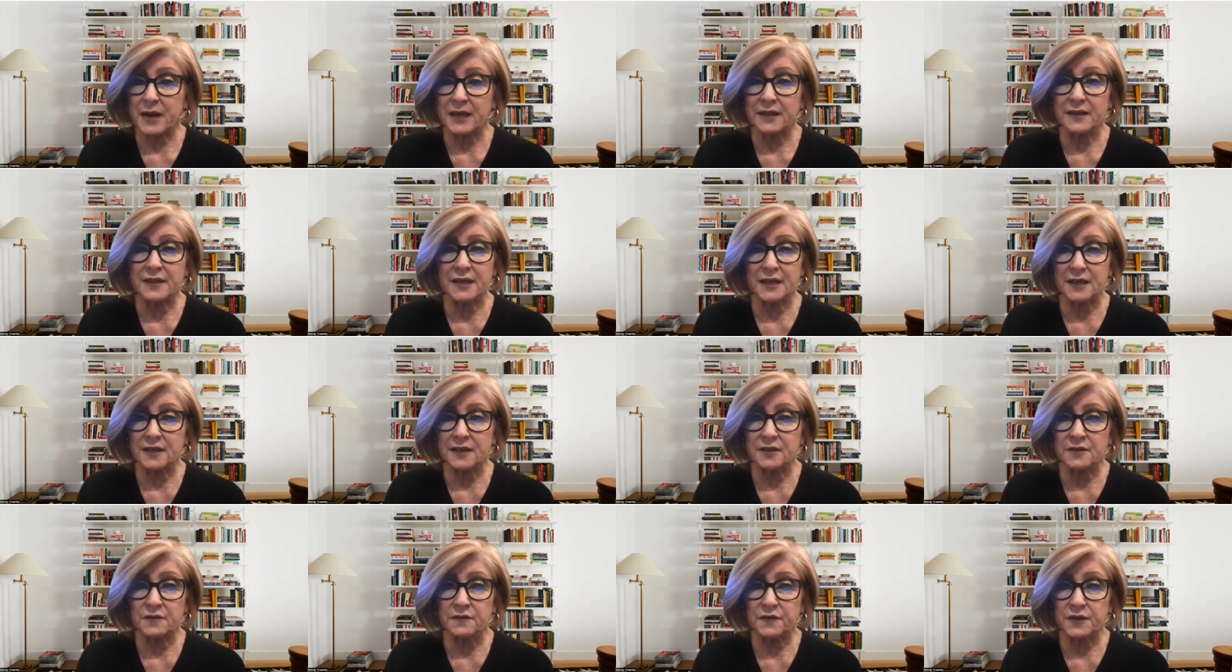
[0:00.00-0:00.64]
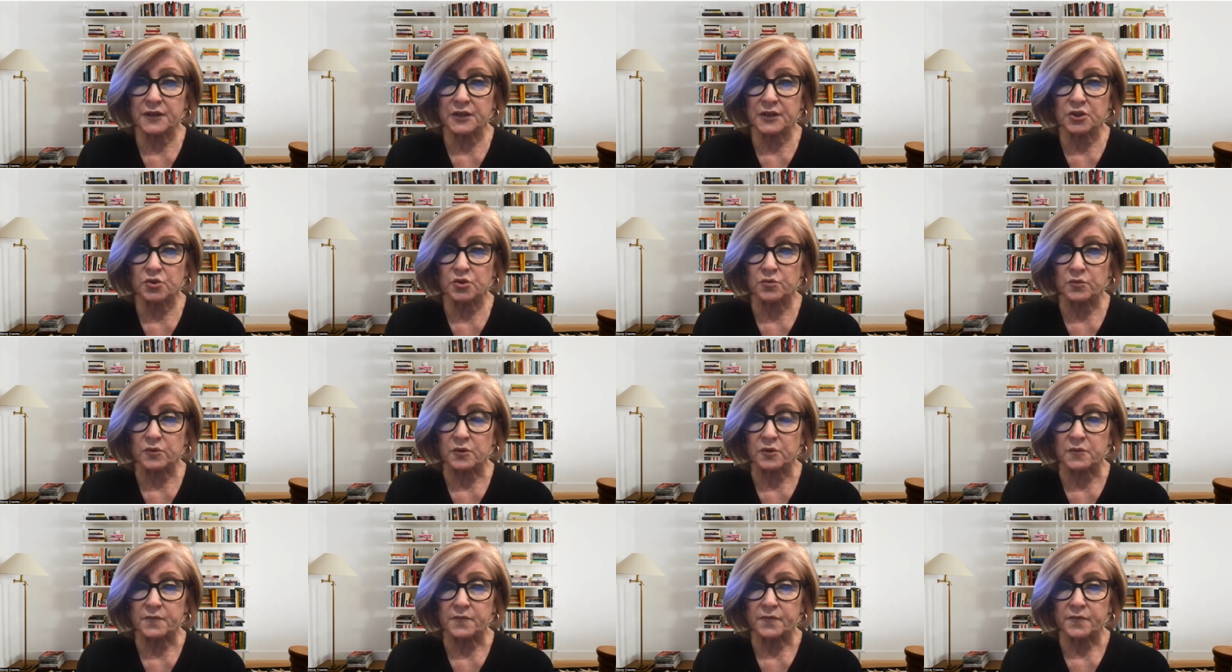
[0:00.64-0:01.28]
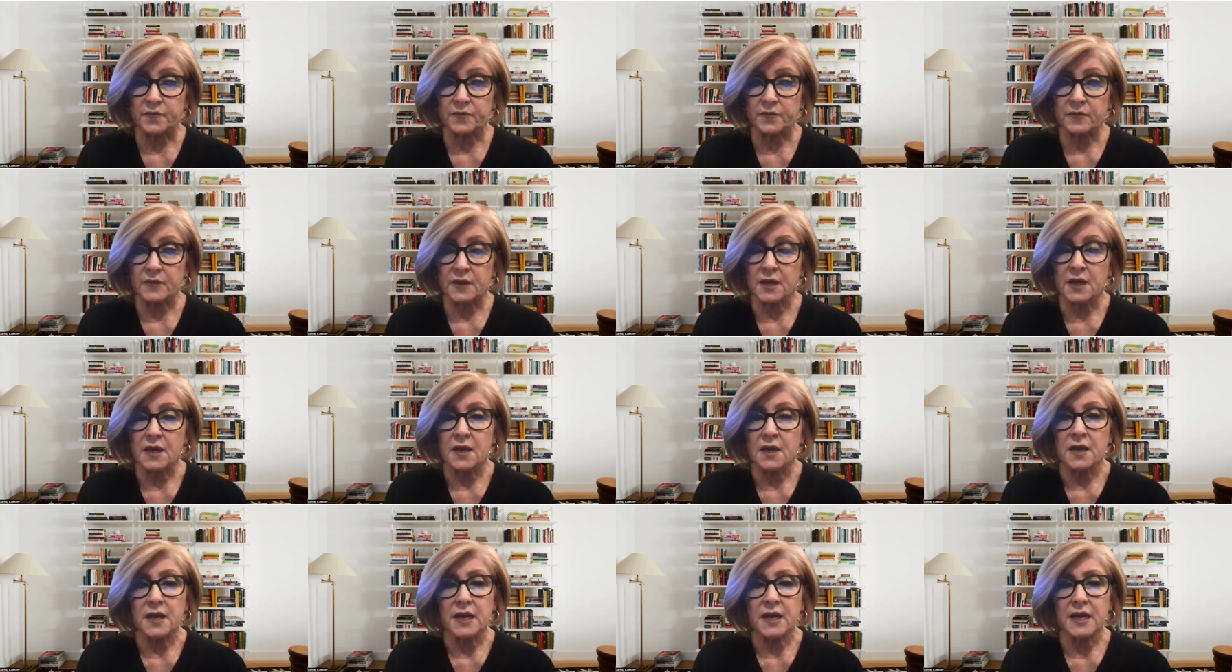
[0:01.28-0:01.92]
the individual.
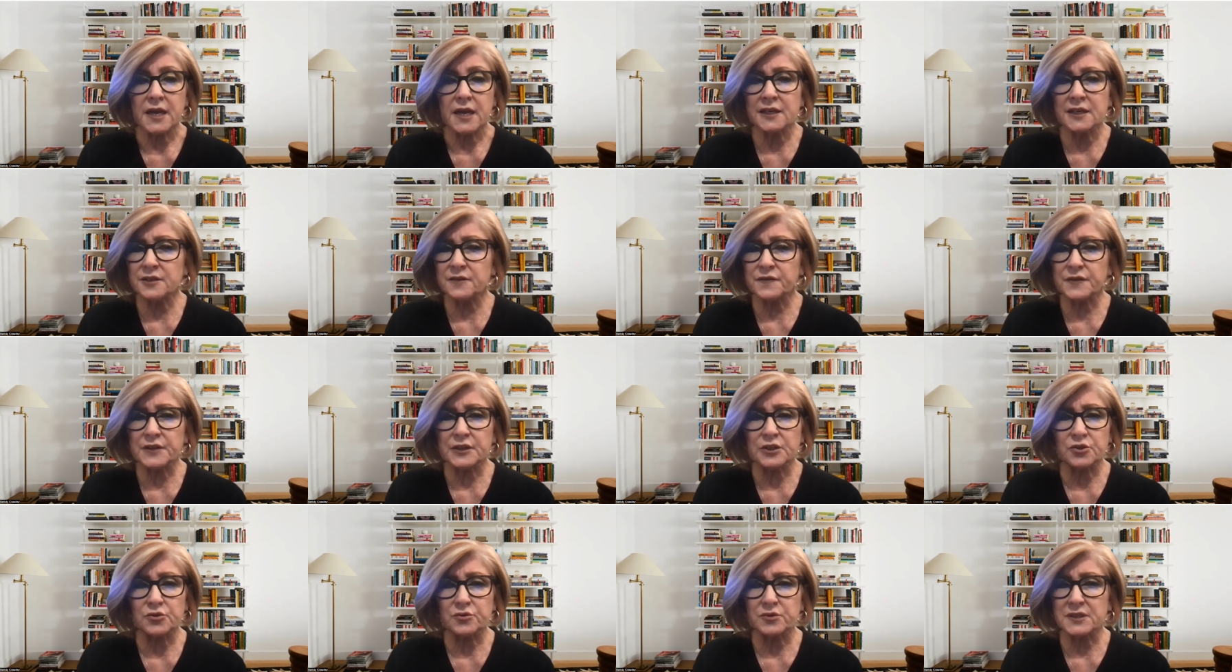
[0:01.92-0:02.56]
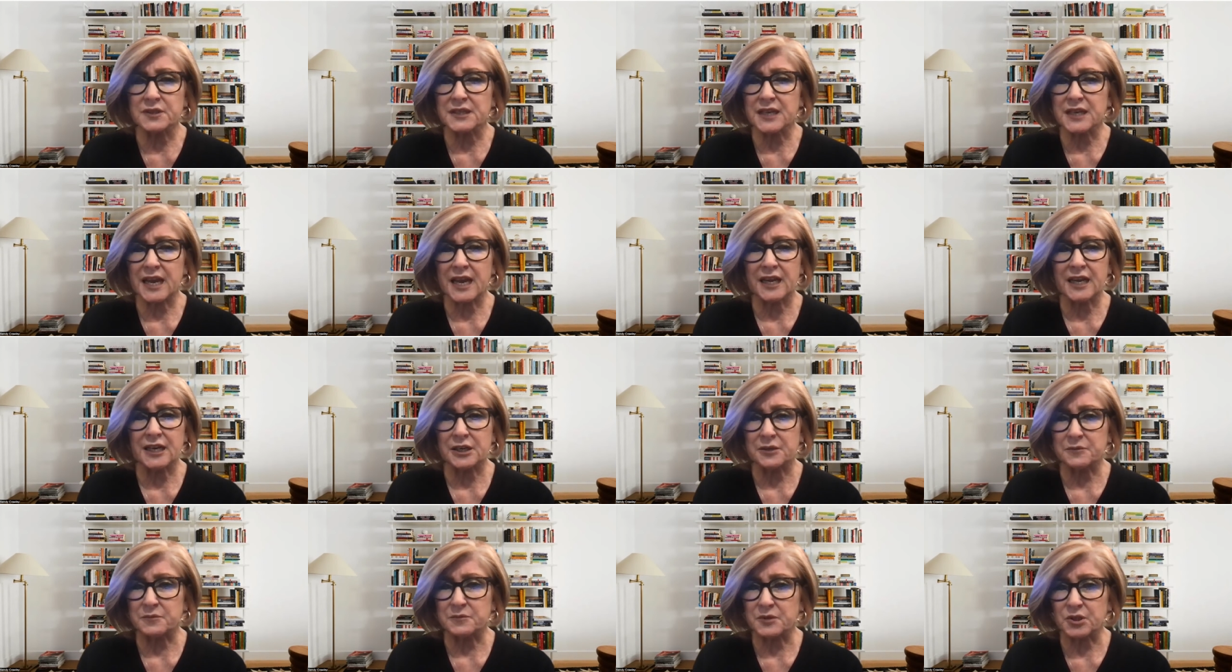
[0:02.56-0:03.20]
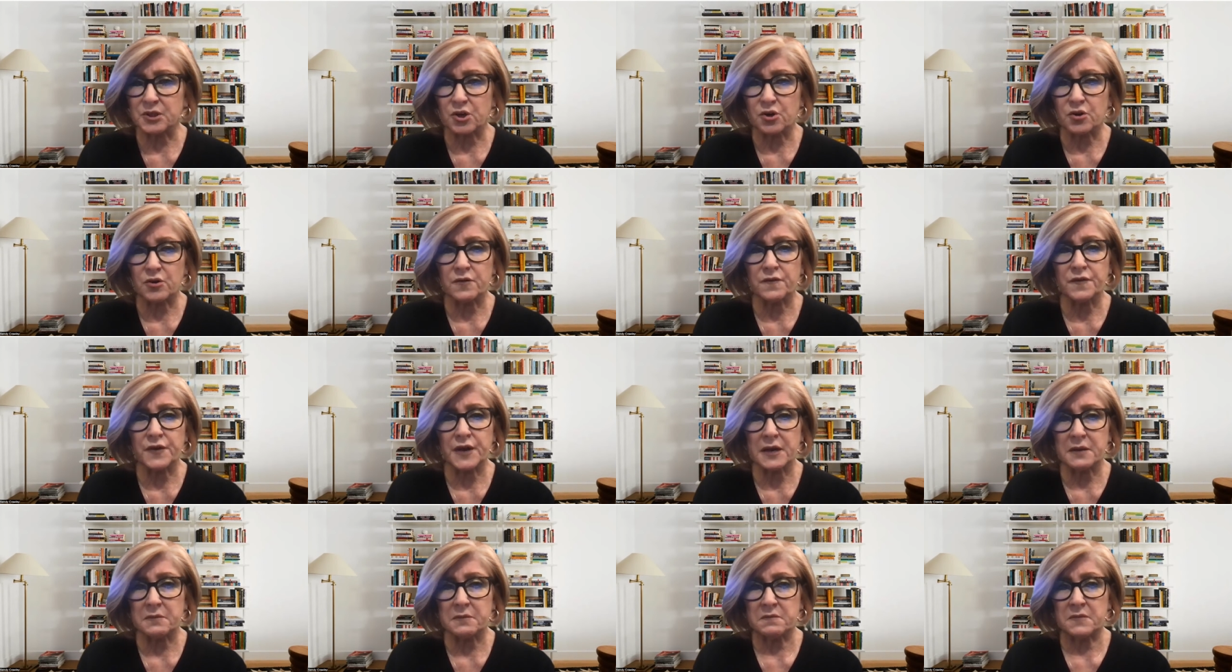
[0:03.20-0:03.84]
Individuals can't observe
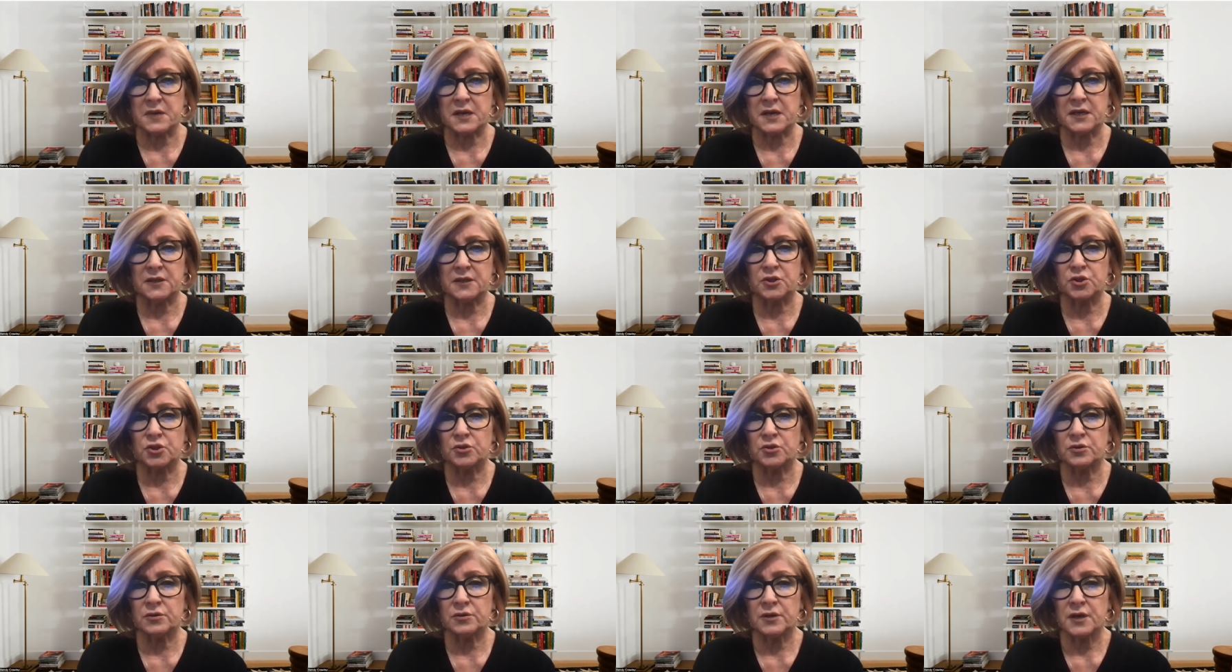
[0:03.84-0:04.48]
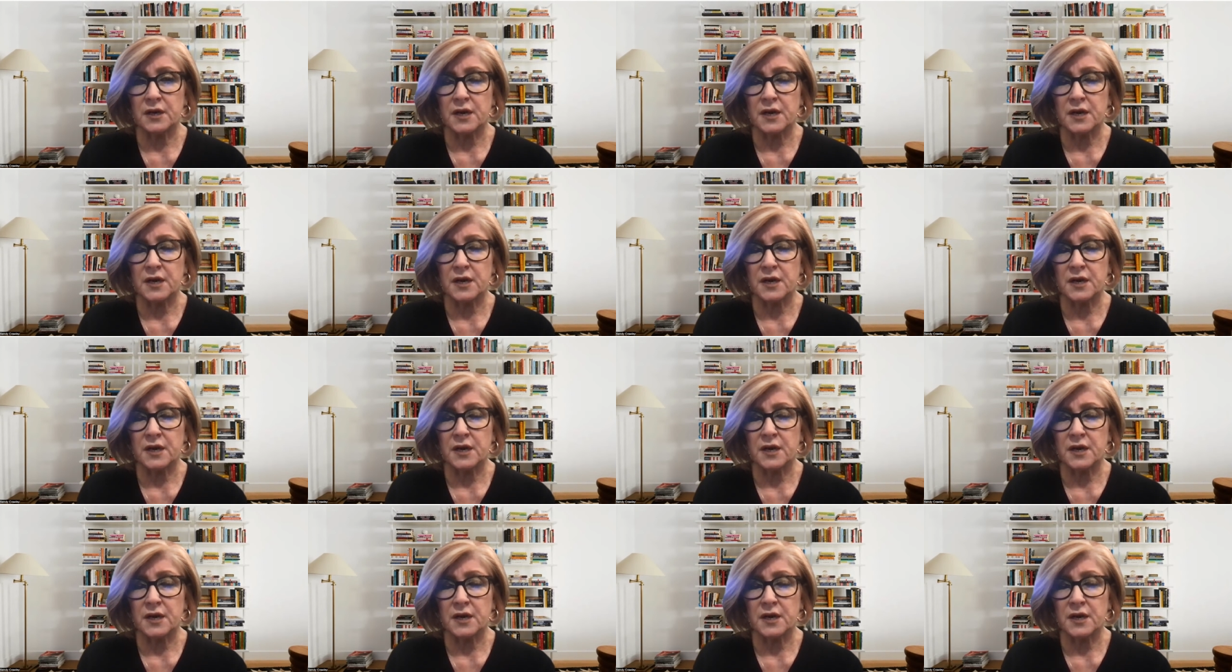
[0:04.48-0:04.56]
and measure